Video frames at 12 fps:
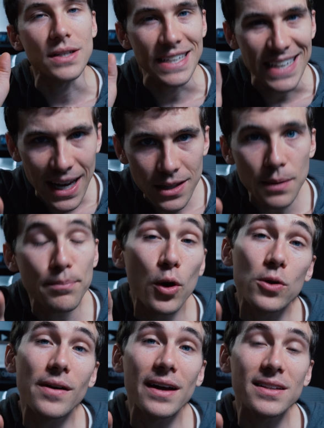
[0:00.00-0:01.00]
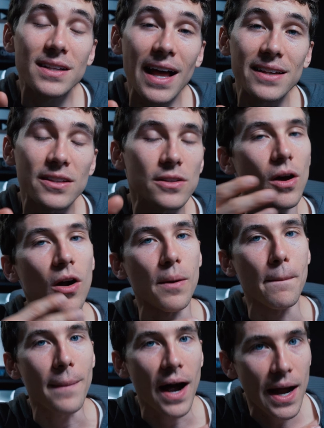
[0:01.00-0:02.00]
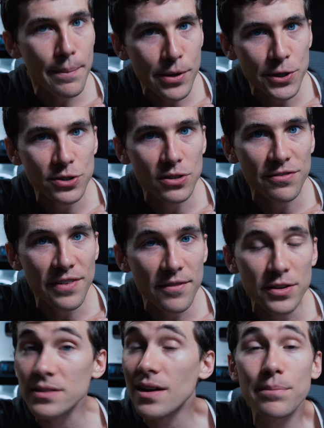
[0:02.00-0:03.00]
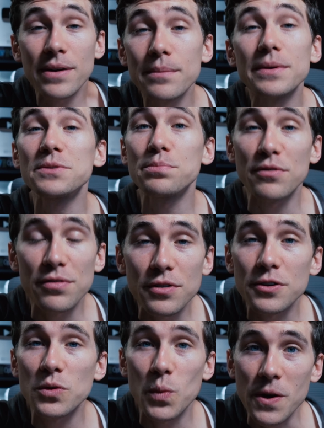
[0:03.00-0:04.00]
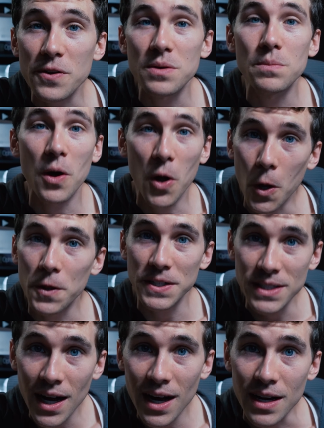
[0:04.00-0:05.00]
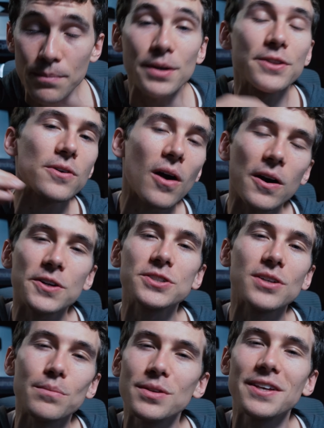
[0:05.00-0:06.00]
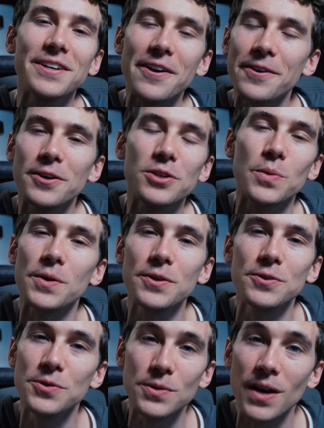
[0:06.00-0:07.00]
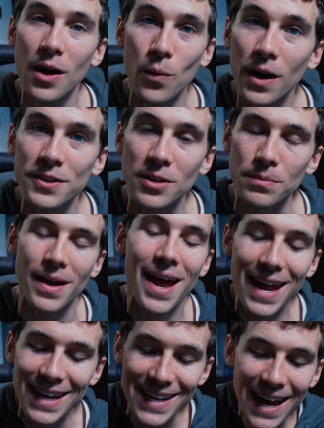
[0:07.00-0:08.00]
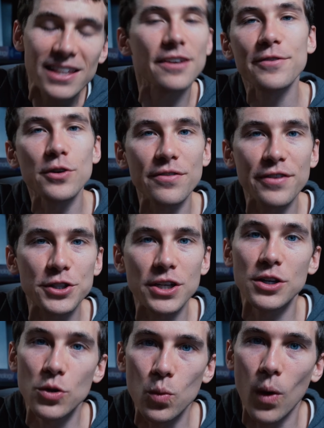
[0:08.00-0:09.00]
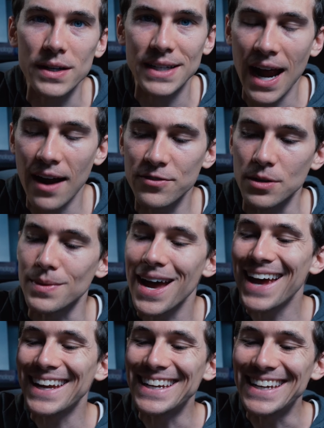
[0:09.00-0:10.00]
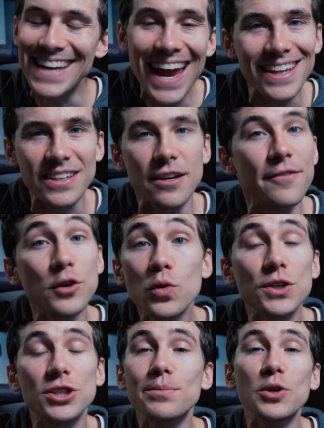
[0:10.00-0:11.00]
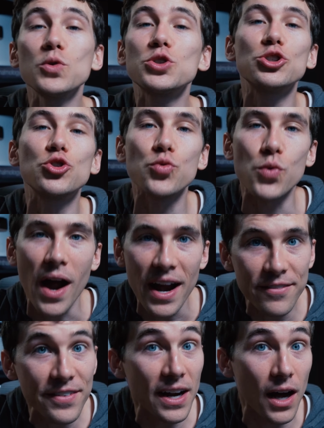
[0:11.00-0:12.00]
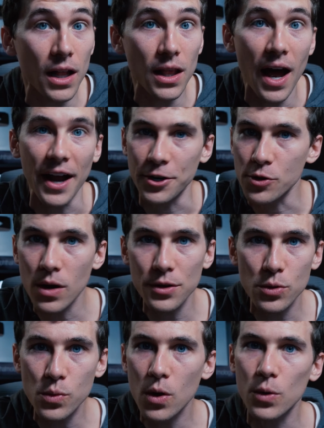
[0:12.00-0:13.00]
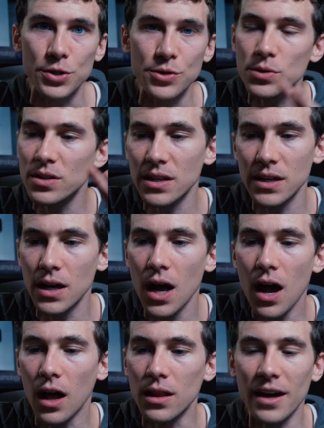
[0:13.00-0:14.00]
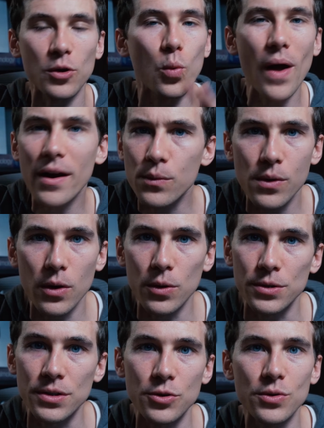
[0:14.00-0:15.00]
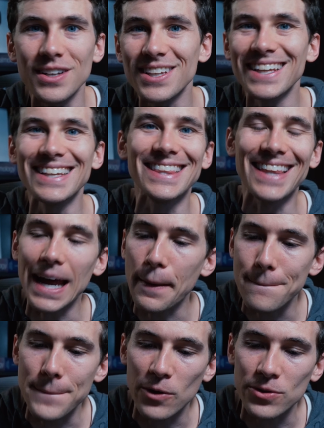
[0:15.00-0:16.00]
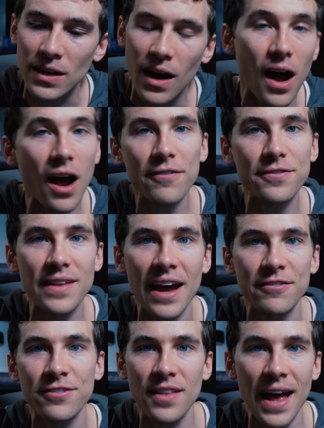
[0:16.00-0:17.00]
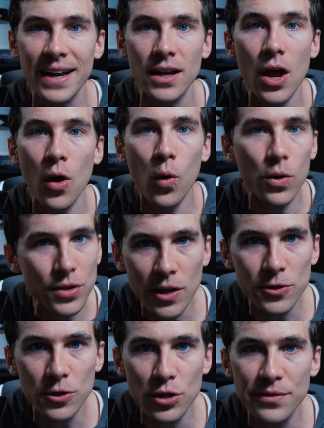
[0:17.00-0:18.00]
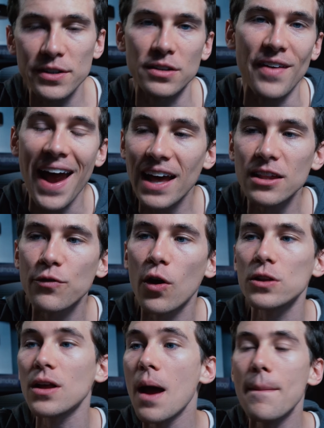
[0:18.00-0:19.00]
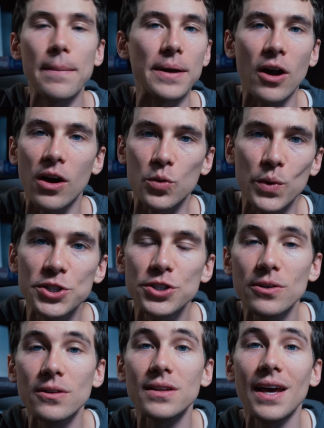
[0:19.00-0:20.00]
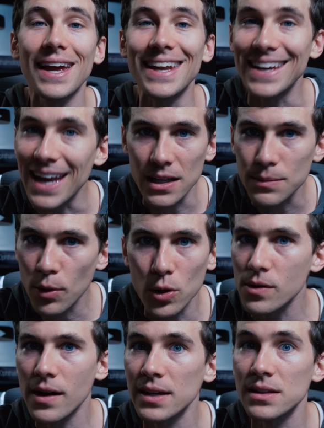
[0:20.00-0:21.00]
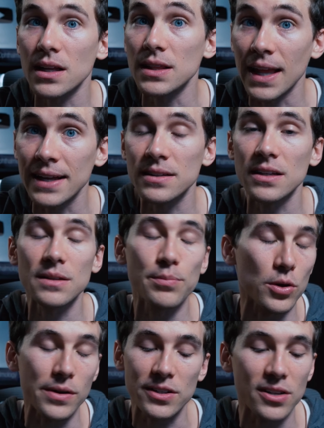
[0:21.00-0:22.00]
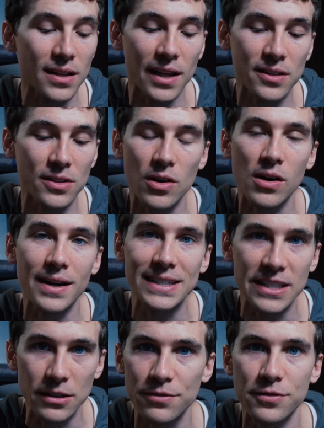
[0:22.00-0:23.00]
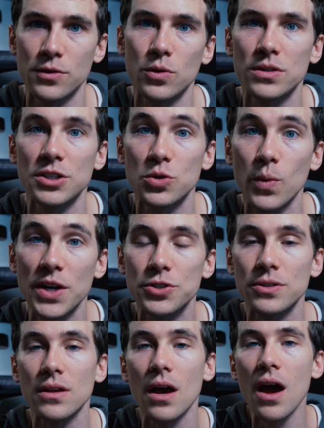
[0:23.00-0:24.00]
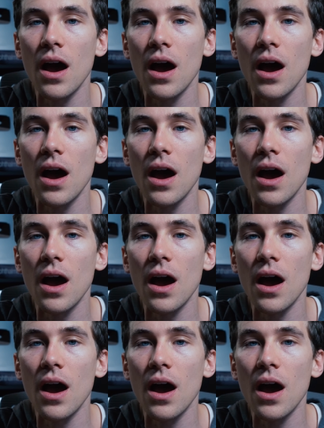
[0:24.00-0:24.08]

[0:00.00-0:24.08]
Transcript: Yes, polarized glasses are my personal favorite, and I pretty much prefer to wear them all the time, but there are some scenarios where you do not want them. Yes, if you're fishing, you want to have them. Yes, if you are somebody who's driving a lot, you're on the road, you see a lot of wet roads, you can see light bouncing off that flat horizontal surface of asphalt, maybe car windshields. Yes, polarized lenses, polarized sunglasses are ideal for those situations.